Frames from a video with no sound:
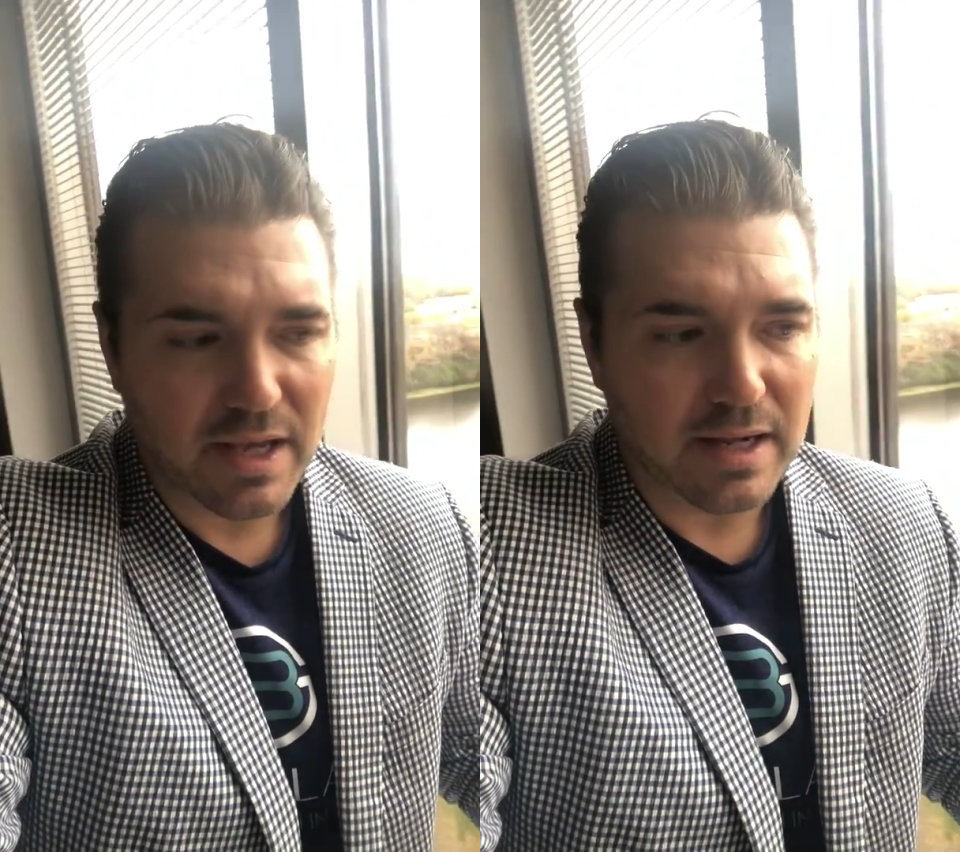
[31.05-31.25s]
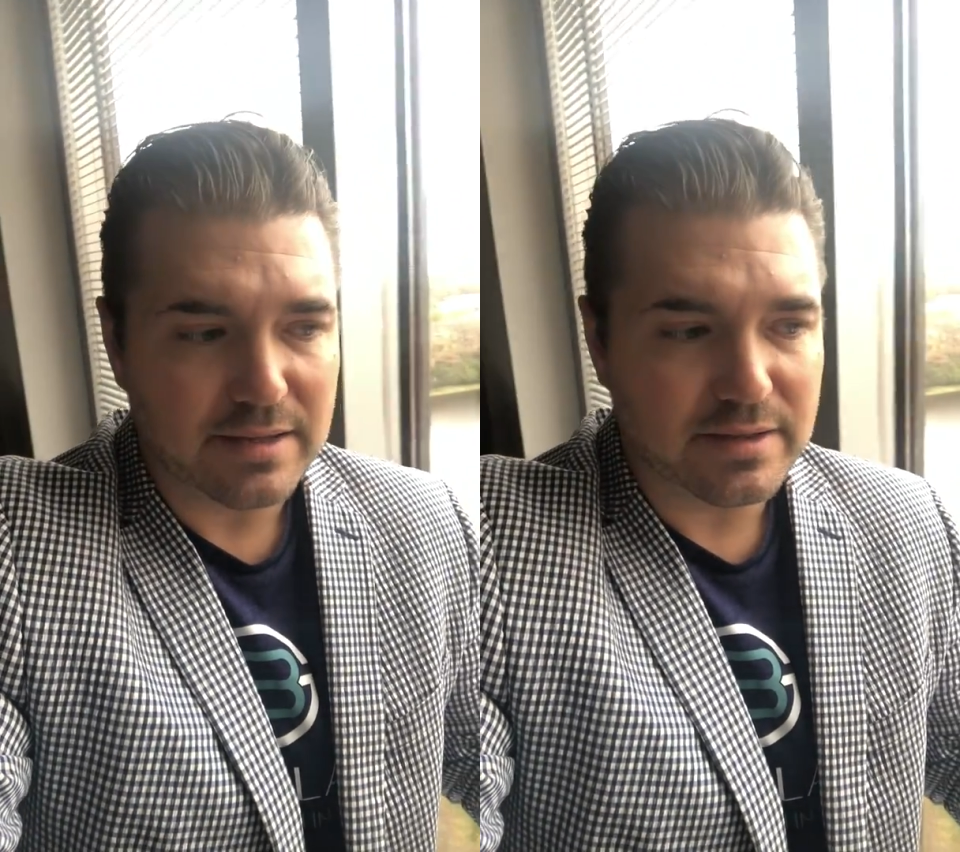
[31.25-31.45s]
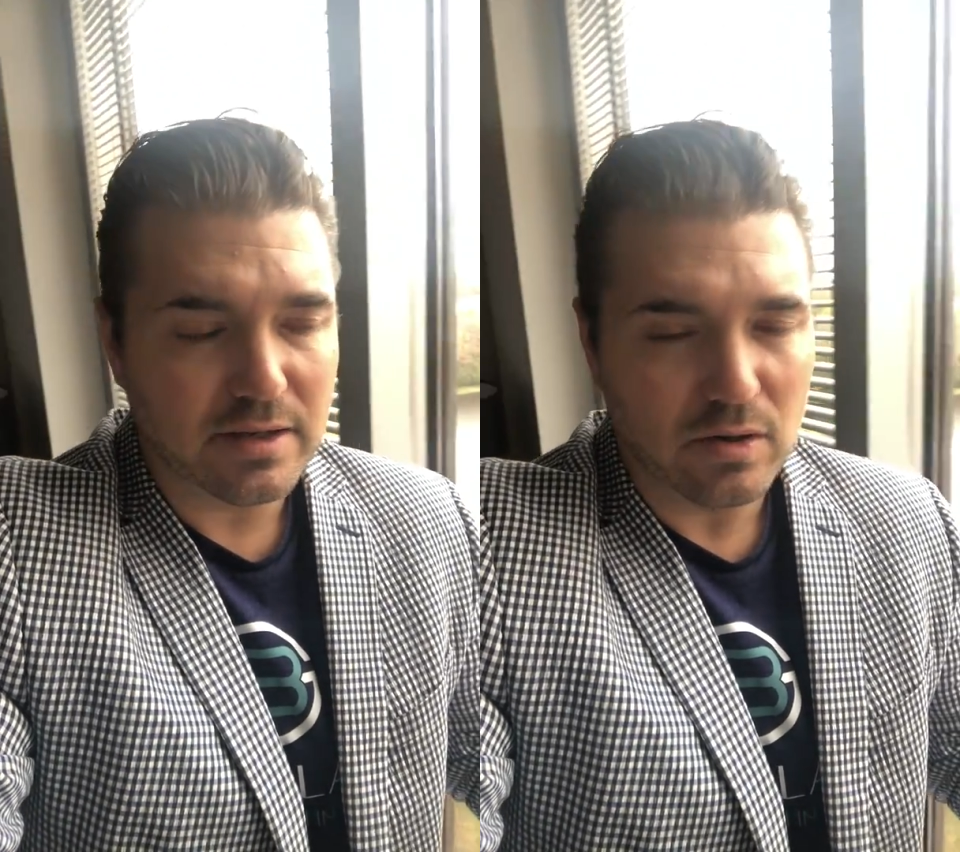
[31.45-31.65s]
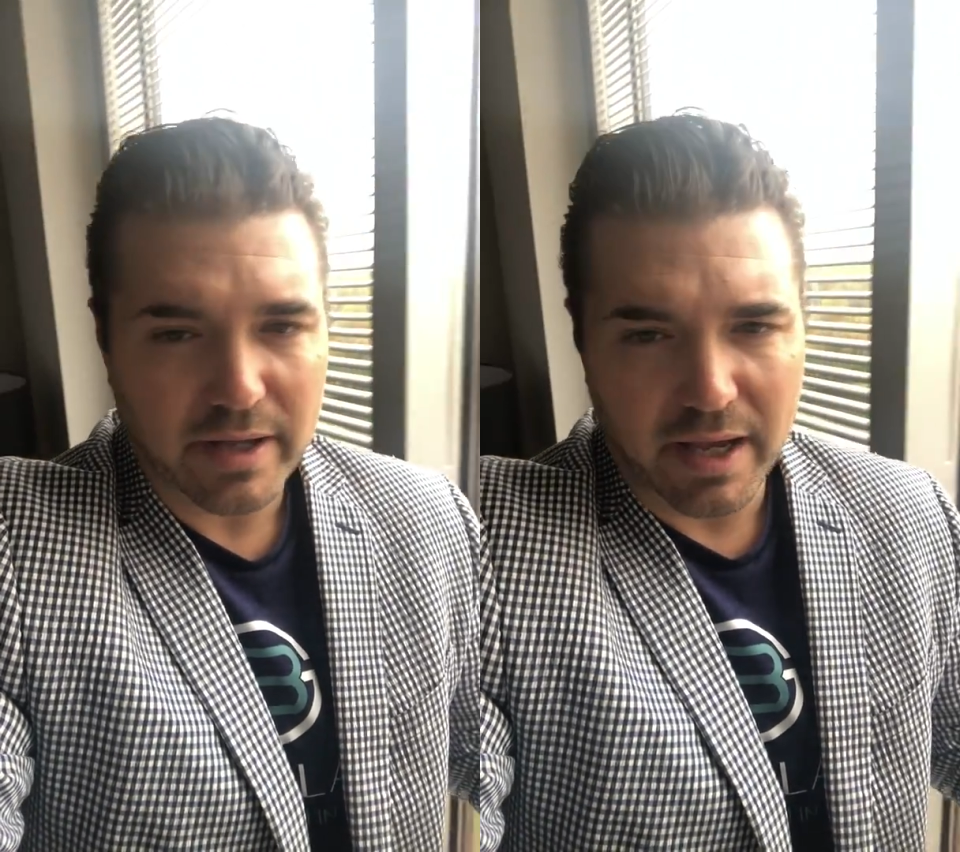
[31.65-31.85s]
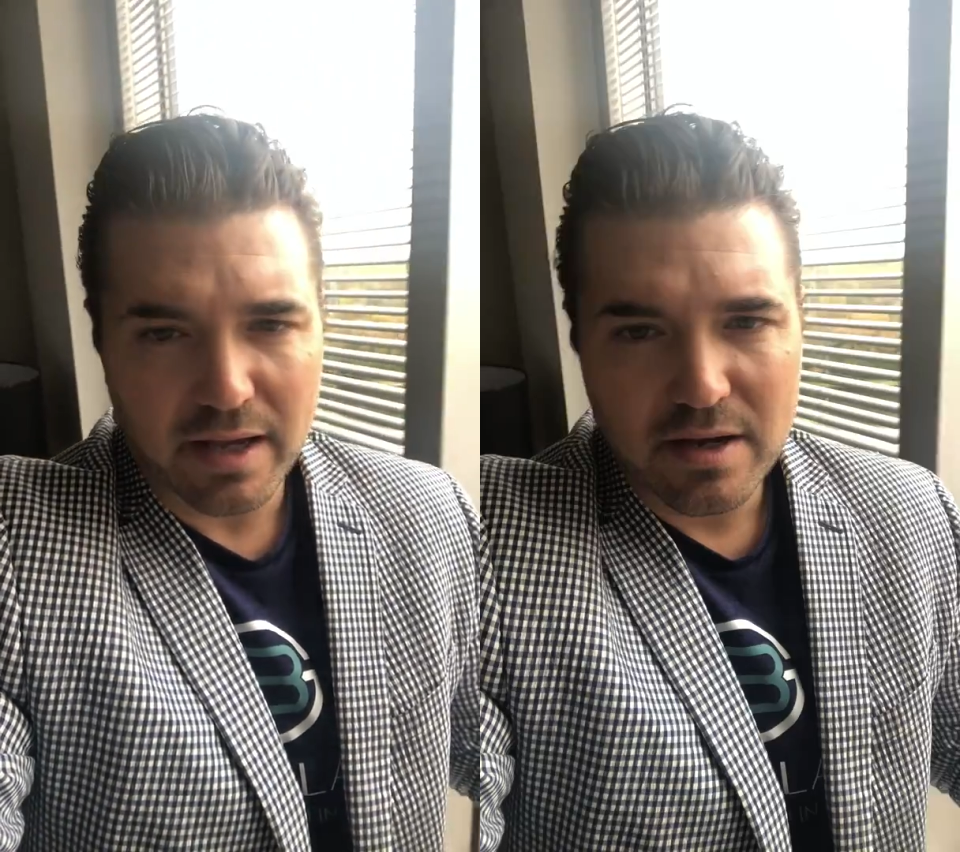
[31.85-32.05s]
And I said,
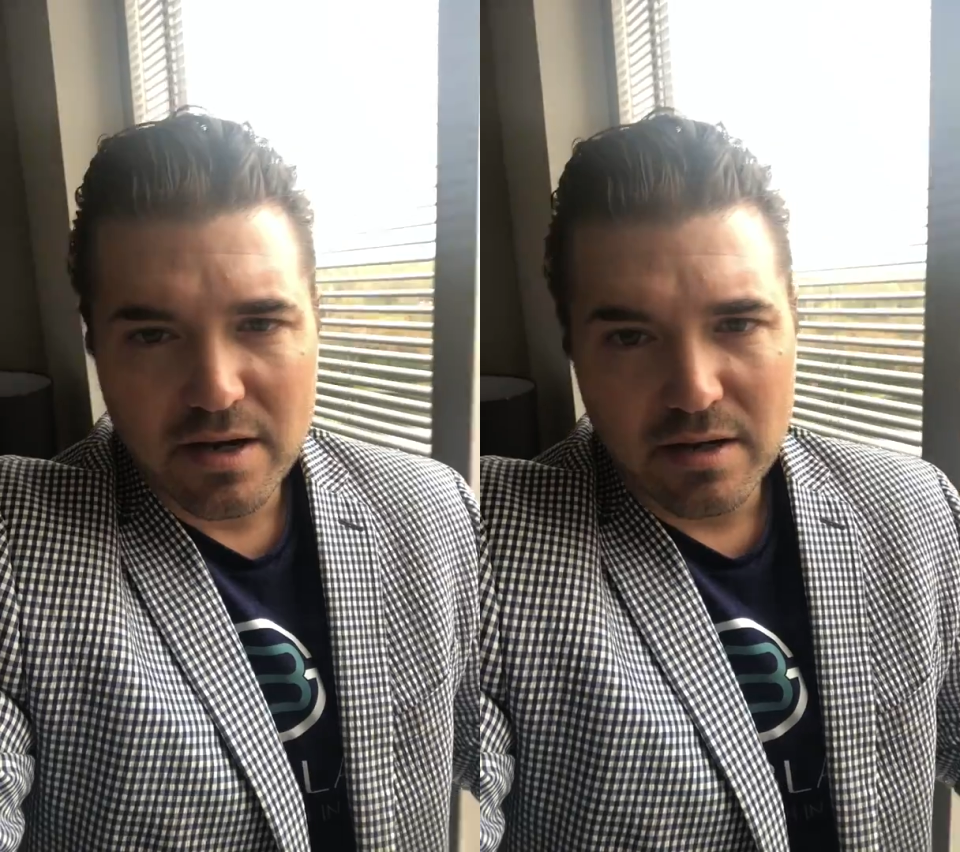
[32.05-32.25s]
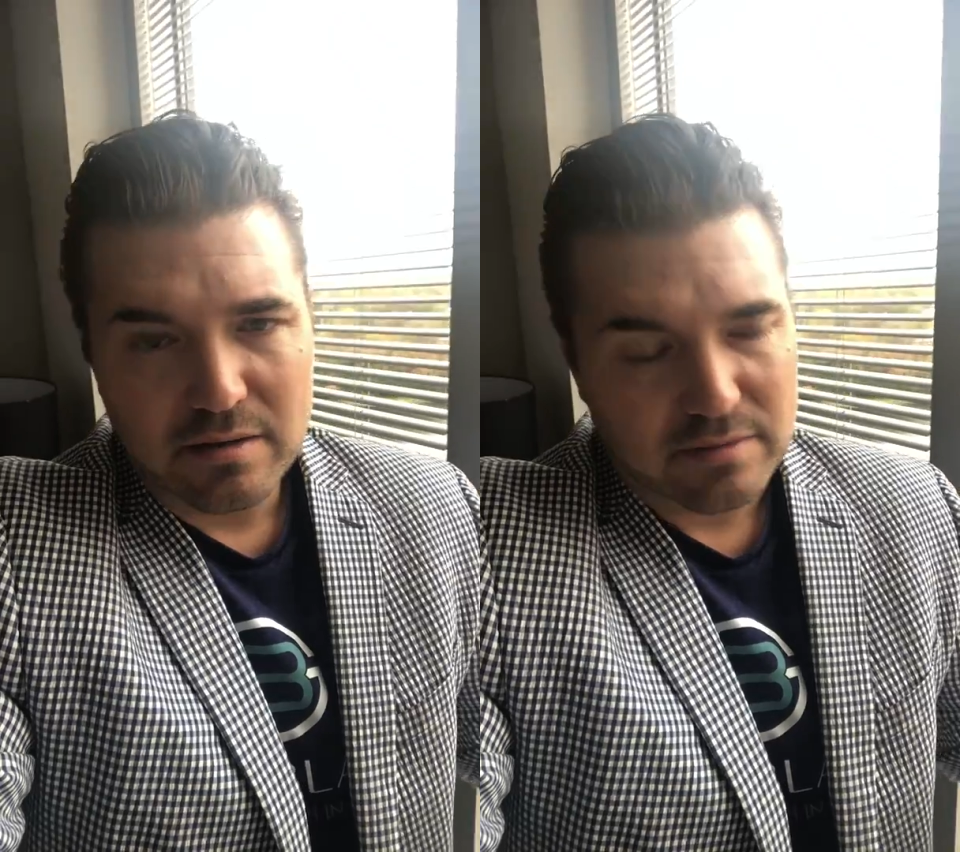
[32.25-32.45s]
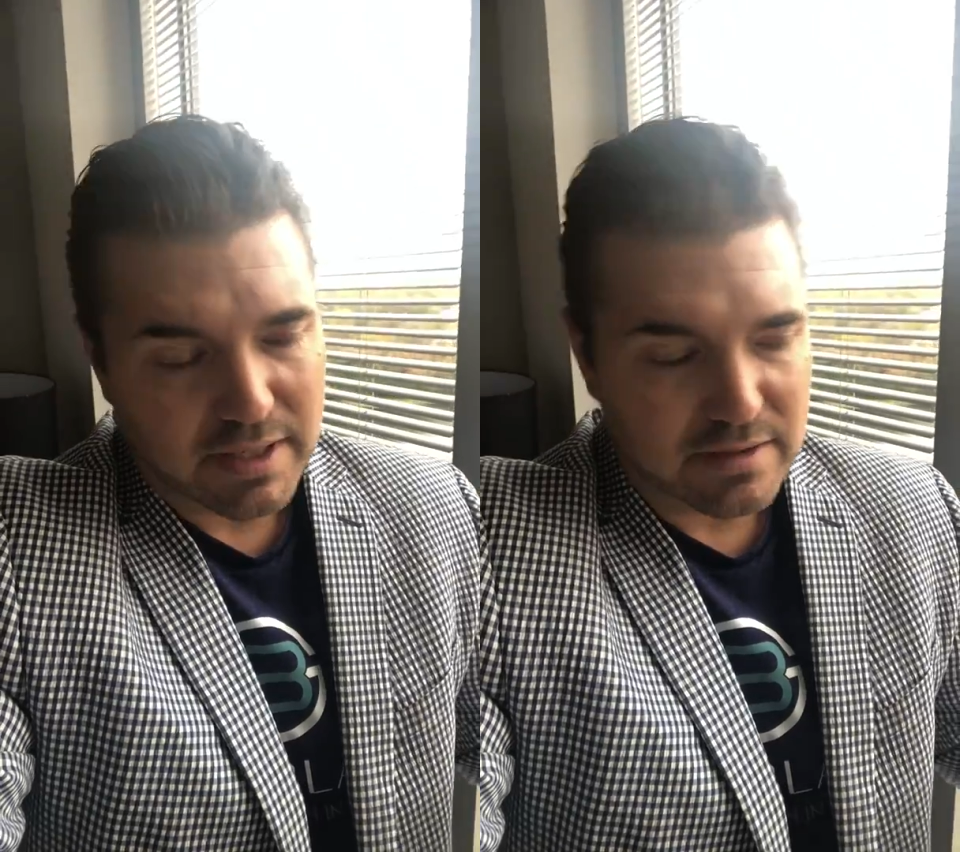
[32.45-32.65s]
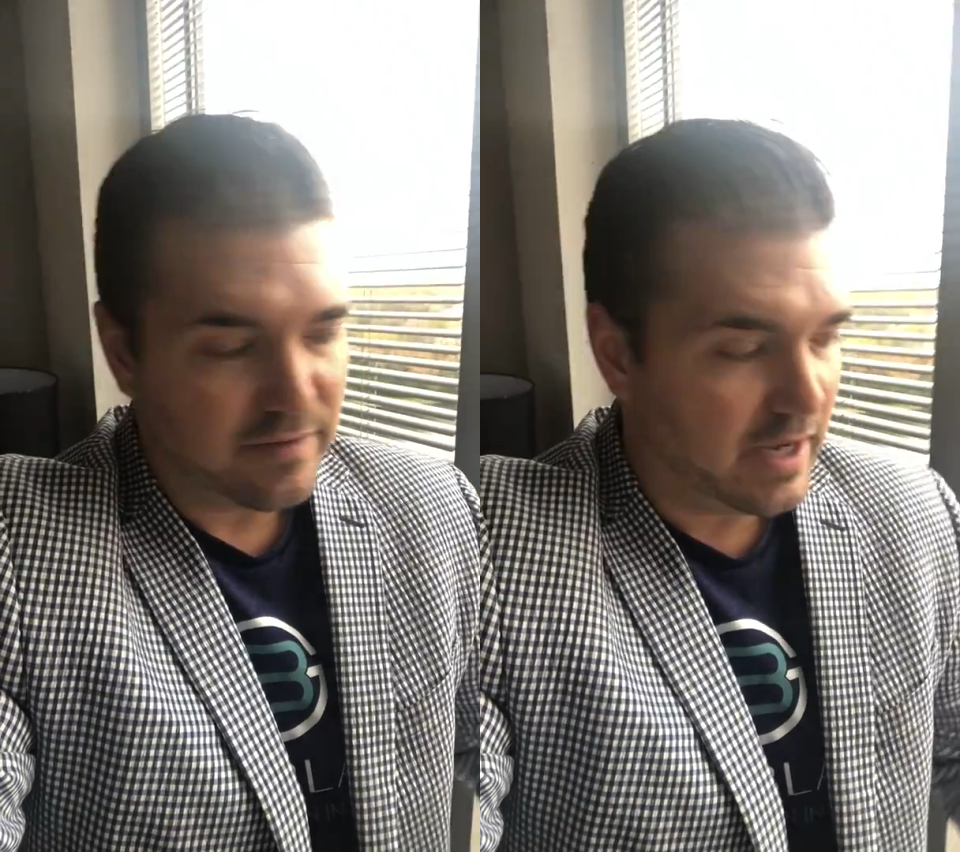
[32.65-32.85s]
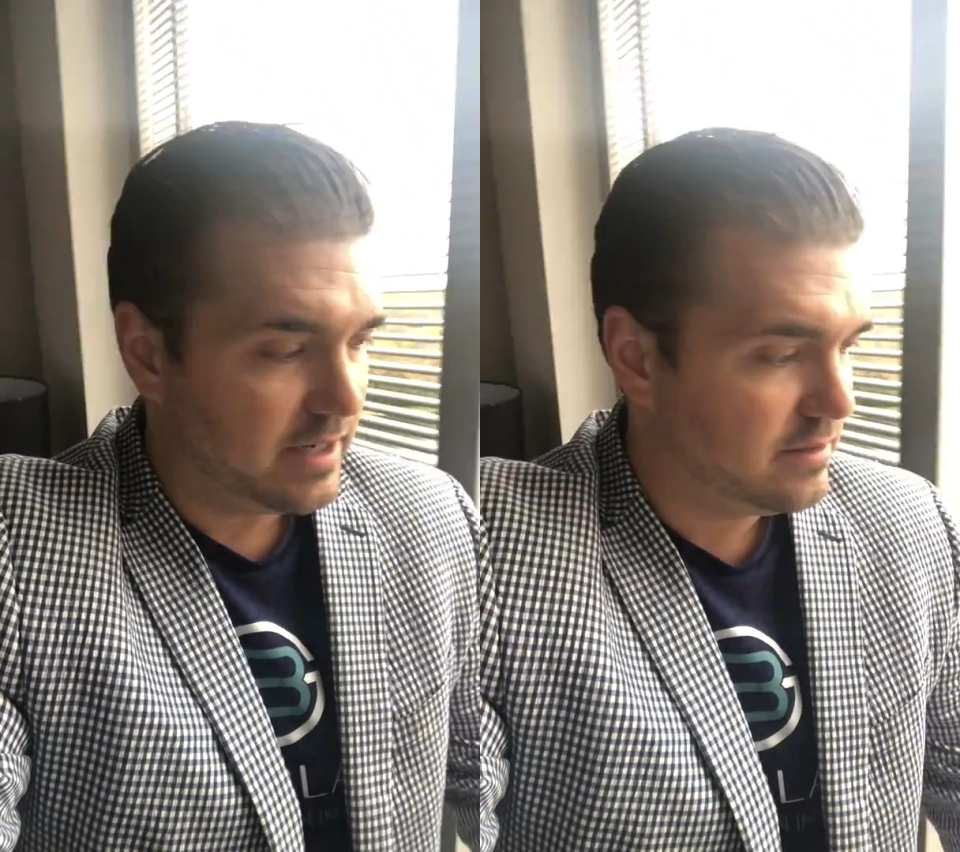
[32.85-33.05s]
okay, that's
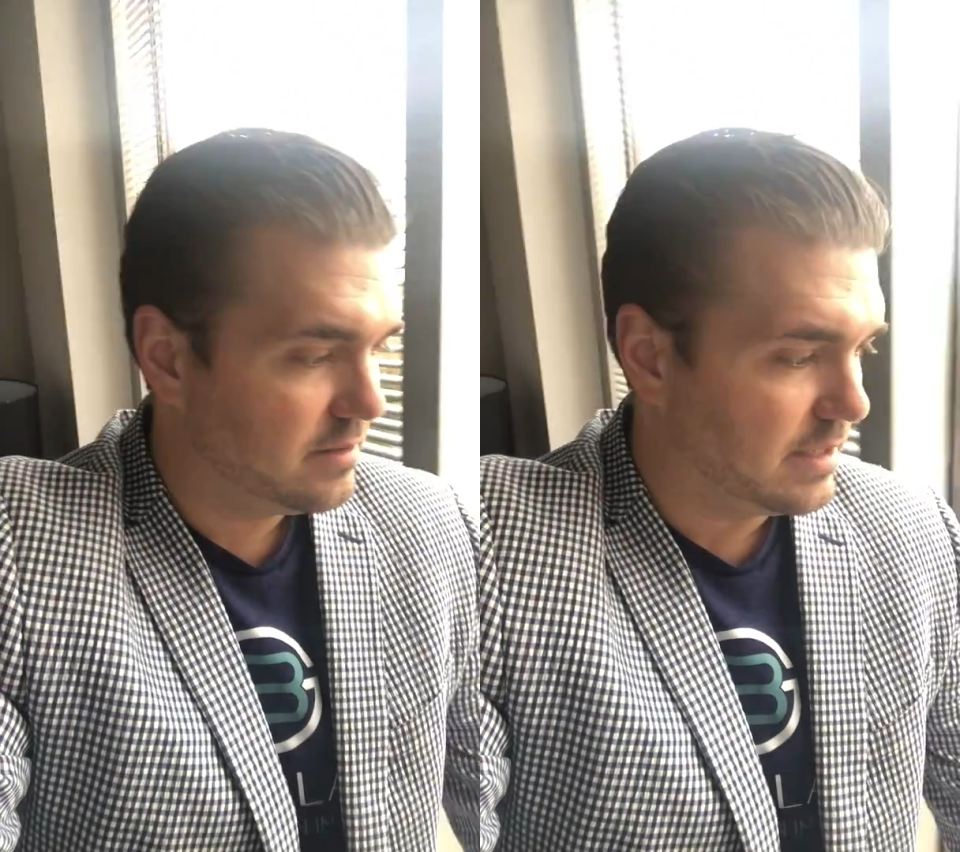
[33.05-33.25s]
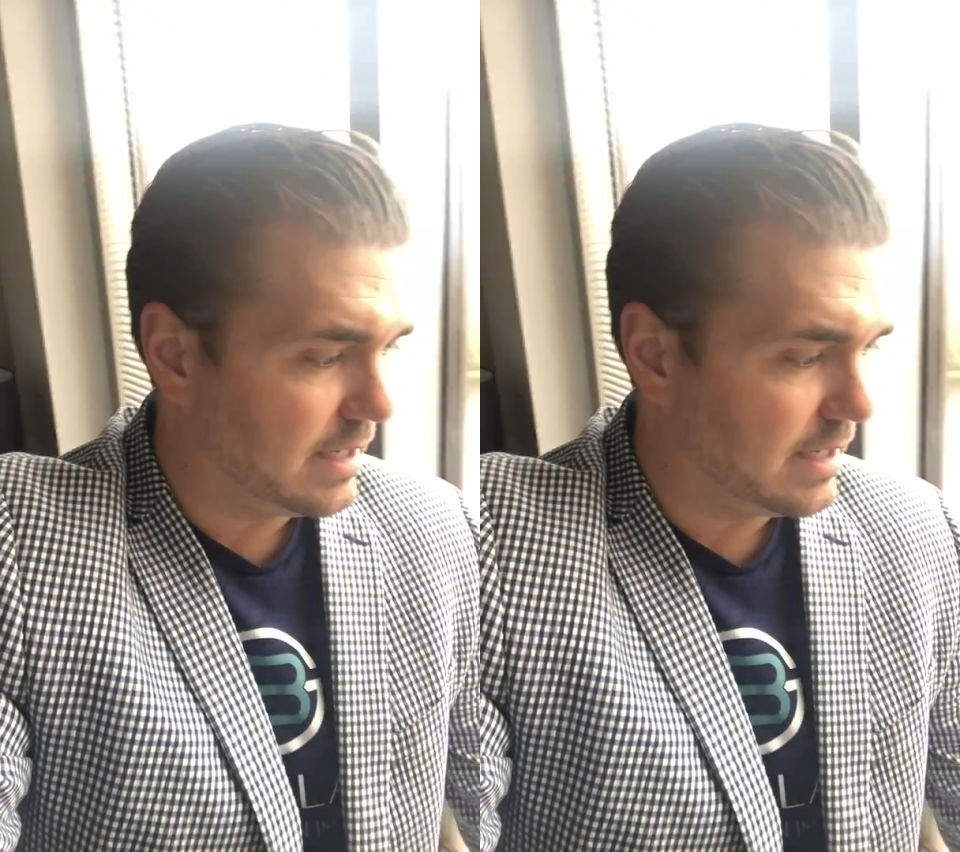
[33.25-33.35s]
fine.